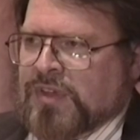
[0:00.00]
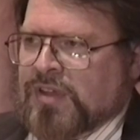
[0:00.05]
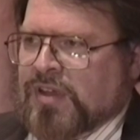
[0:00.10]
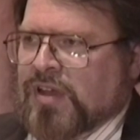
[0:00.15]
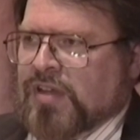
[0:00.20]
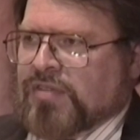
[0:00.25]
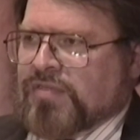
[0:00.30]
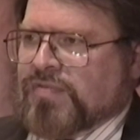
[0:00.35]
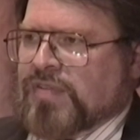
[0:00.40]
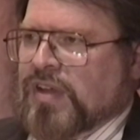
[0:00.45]

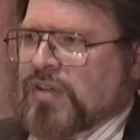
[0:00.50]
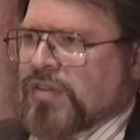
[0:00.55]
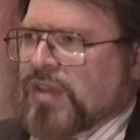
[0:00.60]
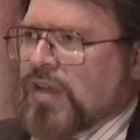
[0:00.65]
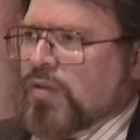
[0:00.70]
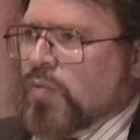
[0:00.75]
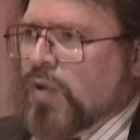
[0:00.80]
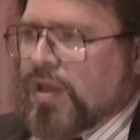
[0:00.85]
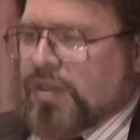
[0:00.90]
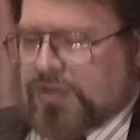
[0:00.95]
I found
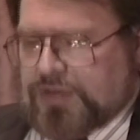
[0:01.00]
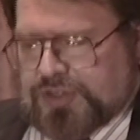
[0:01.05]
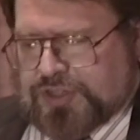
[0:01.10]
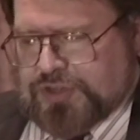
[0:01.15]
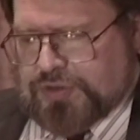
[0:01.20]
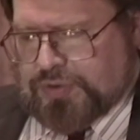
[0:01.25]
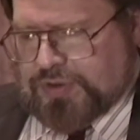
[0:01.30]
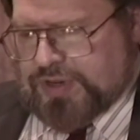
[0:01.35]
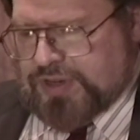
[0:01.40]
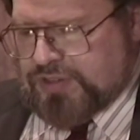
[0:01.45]
that rather
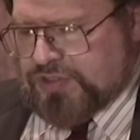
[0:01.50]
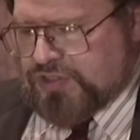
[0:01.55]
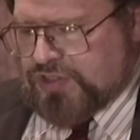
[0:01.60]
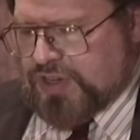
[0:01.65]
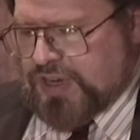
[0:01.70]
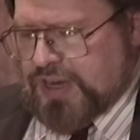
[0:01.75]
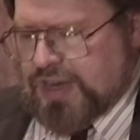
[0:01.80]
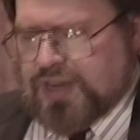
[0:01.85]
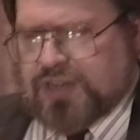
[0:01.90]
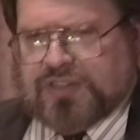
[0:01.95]
curious,
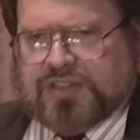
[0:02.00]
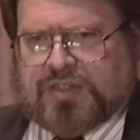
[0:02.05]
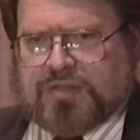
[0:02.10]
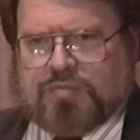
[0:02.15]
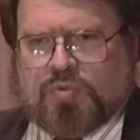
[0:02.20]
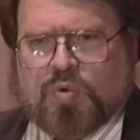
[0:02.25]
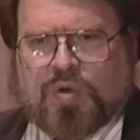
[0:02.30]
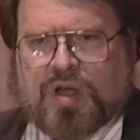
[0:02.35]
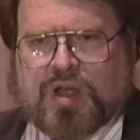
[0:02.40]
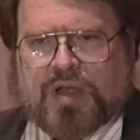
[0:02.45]
and I asked
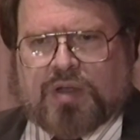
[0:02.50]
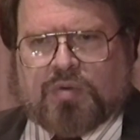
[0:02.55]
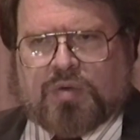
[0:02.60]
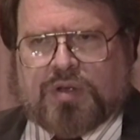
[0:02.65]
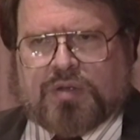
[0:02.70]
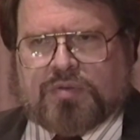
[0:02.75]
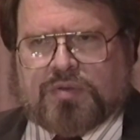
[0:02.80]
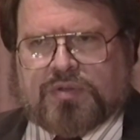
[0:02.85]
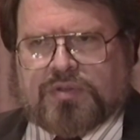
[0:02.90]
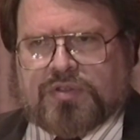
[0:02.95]
him why.
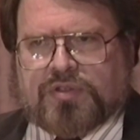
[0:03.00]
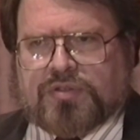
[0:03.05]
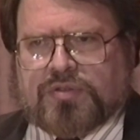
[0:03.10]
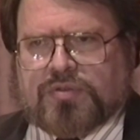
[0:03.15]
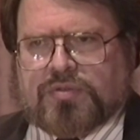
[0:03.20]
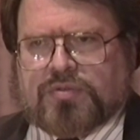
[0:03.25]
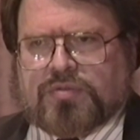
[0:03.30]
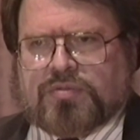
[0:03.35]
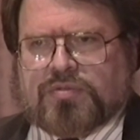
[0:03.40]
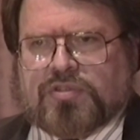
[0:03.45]
Why would
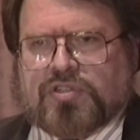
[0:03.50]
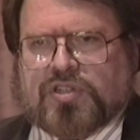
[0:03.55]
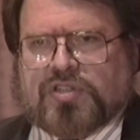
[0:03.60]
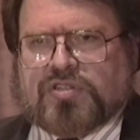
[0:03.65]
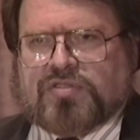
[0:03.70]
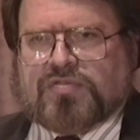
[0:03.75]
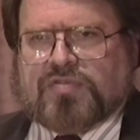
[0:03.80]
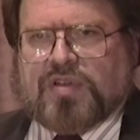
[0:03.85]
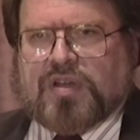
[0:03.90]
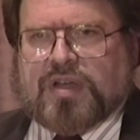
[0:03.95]
you
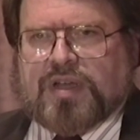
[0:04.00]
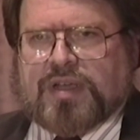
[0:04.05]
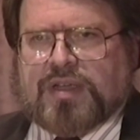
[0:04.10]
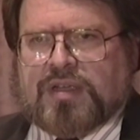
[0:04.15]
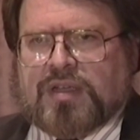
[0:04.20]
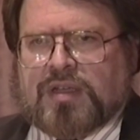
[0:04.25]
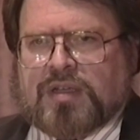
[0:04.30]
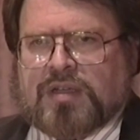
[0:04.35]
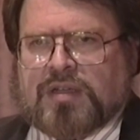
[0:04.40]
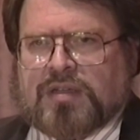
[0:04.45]
justify
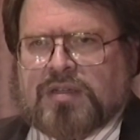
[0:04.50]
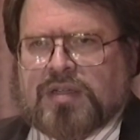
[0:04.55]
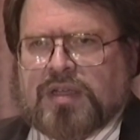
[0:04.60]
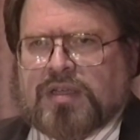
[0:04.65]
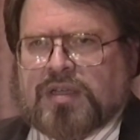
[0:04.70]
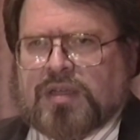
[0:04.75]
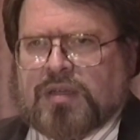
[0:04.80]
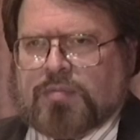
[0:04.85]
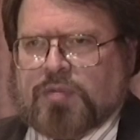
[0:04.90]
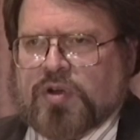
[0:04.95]

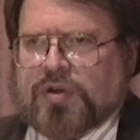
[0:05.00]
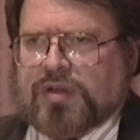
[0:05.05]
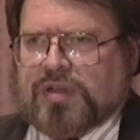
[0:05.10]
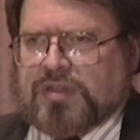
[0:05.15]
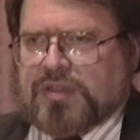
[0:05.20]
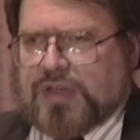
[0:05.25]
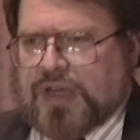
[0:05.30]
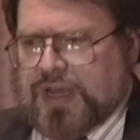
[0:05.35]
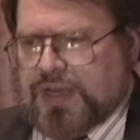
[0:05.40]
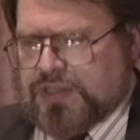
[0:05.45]
taking
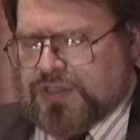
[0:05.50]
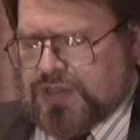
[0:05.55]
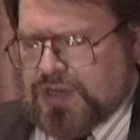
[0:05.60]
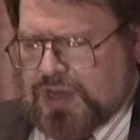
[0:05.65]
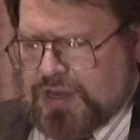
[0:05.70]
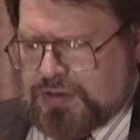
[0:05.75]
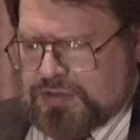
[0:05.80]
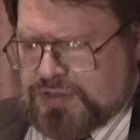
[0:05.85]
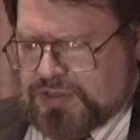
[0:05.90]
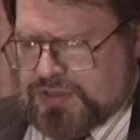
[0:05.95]
American tax
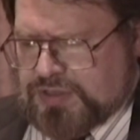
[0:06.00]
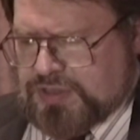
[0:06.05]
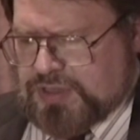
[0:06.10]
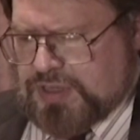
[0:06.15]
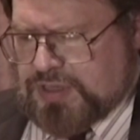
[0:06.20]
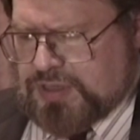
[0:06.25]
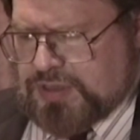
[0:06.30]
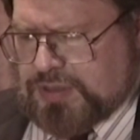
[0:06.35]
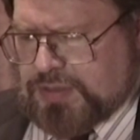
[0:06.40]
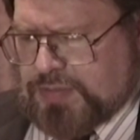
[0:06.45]
dollars and
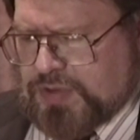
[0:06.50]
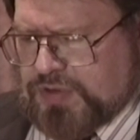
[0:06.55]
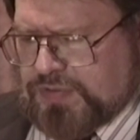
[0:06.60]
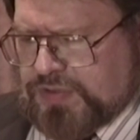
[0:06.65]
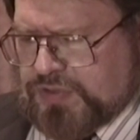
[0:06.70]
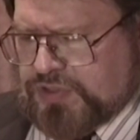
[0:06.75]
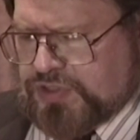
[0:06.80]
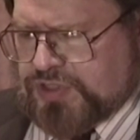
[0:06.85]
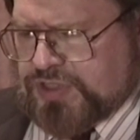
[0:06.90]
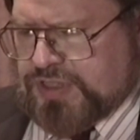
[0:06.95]
sending them
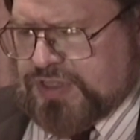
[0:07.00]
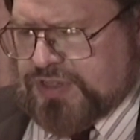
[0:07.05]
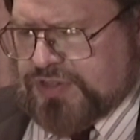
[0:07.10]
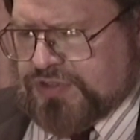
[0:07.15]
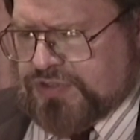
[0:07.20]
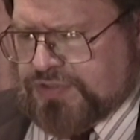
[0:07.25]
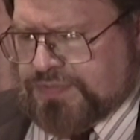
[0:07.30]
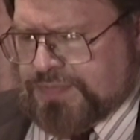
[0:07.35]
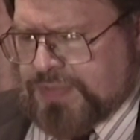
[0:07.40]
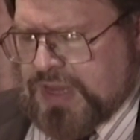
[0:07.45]

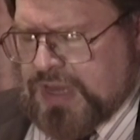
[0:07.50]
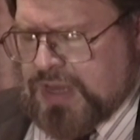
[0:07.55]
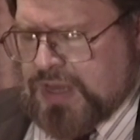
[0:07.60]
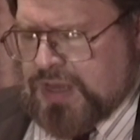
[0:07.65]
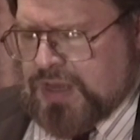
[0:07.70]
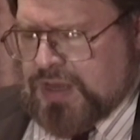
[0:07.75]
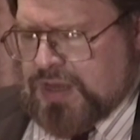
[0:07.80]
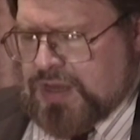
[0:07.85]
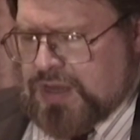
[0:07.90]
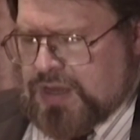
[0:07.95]
overseas?
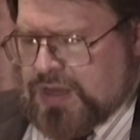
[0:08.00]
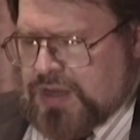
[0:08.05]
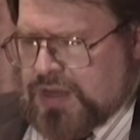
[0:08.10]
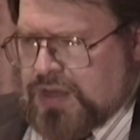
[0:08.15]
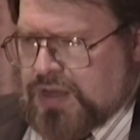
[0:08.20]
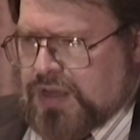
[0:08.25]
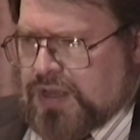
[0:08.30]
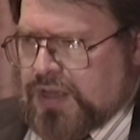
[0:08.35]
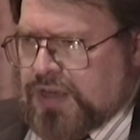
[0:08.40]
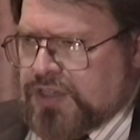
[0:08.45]

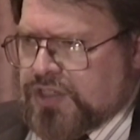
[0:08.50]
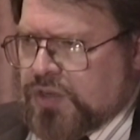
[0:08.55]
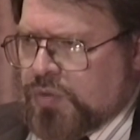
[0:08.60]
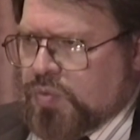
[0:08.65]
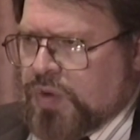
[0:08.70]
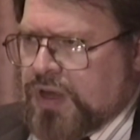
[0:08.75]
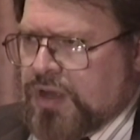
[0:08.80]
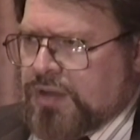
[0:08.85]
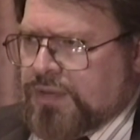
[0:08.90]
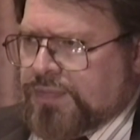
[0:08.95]
And he said,
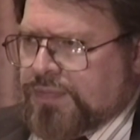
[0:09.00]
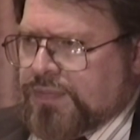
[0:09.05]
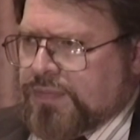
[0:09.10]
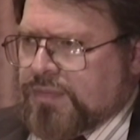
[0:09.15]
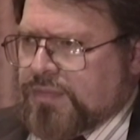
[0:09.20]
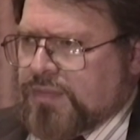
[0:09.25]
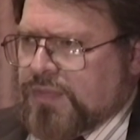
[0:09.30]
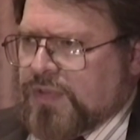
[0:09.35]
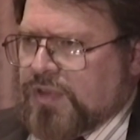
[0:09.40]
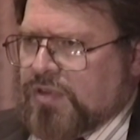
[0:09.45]
well,
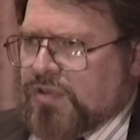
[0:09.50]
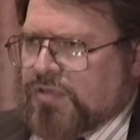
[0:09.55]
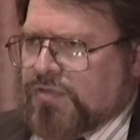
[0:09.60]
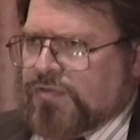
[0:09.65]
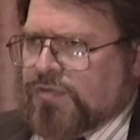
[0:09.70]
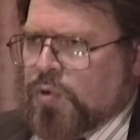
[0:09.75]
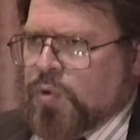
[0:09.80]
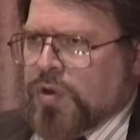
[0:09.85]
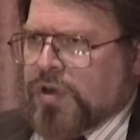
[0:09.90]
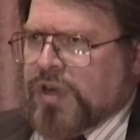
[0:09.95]

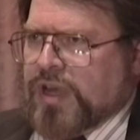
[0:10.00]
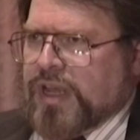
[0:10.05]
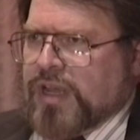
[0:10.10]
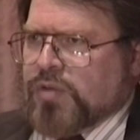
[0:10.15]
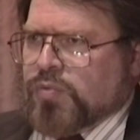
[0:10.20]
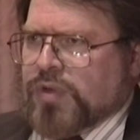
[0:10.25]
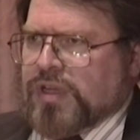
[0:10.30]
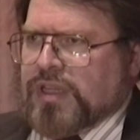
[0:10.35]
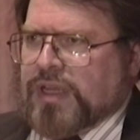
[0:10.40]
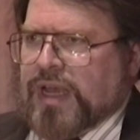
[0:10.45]
foreign
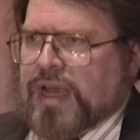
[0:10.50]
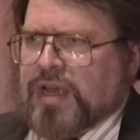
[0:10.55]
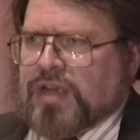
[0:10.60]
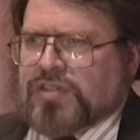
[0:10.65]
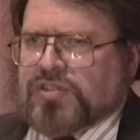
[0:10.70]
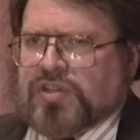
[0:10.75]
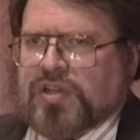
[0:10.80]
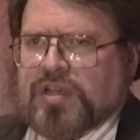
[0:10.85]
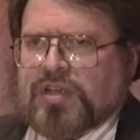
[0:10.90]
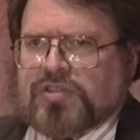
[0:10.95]
aid really
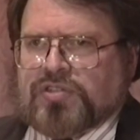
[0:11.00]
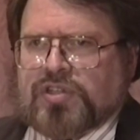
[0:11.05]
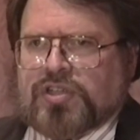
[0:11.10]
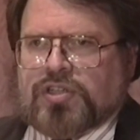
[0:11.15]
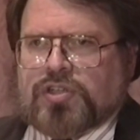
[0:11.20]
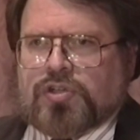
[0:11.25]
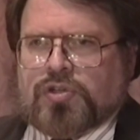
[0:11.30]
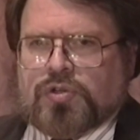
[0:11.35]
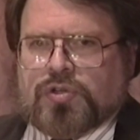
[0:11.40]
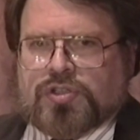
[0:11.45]
acts as
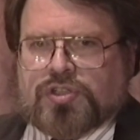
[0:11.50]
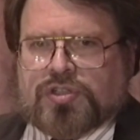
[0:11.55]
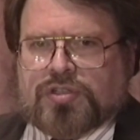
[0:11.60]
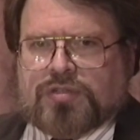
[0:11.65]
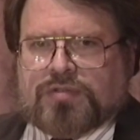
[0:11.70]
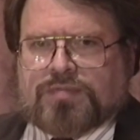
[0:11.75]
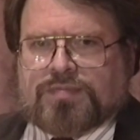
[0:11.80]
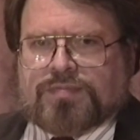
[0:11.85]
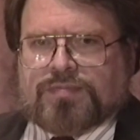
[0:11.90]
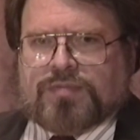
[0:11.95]
a
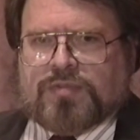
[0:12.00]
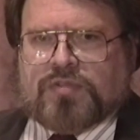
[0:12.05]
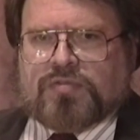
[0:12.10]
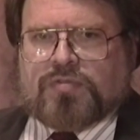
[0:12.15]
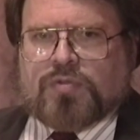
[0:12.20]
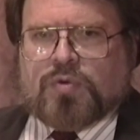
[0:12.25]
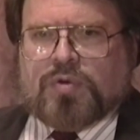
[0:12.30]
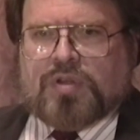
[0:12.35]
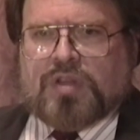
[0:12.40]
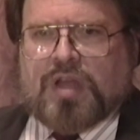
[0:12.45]
cushion
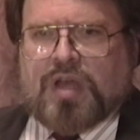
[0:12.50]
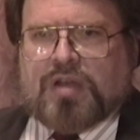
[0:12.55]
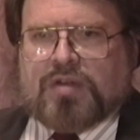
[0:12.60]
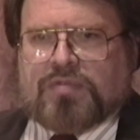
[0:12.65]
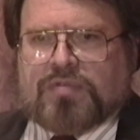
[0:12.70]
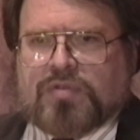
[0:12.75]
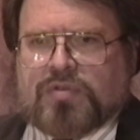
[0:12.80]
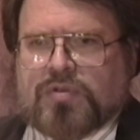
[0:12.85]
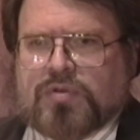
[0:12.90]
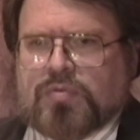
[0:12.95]
for a lot
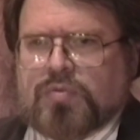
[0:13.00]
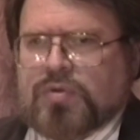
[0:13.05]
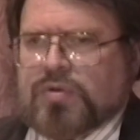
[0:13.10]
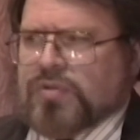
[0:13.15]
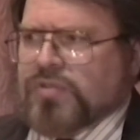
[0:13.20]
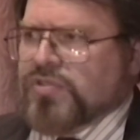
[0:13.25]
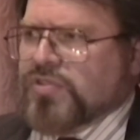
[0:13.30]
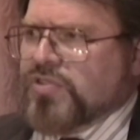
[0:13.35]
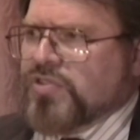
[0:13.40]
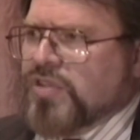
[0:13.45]
of third
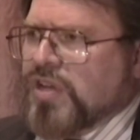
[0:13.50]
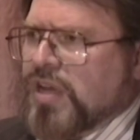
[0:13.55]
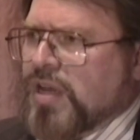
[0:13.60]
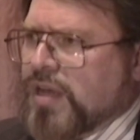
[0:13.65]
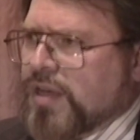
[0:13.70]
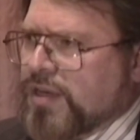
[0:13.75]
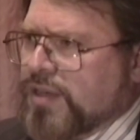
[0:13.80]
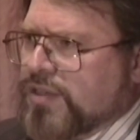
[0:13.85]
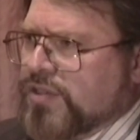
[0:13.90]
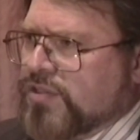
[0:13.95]
world
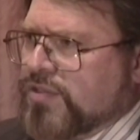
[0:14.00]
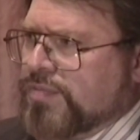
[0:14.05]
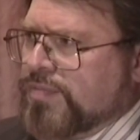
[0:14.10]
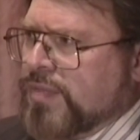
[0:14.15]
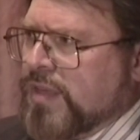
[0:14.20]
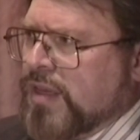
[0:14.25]
societies,